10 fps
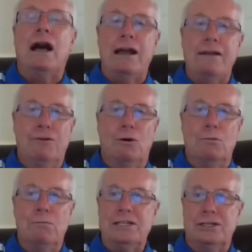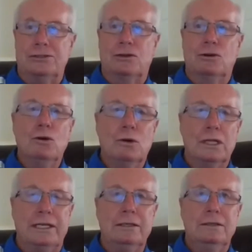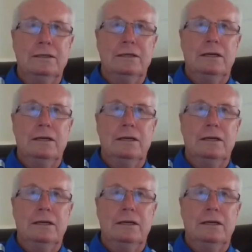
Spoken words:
iPhone by just Googling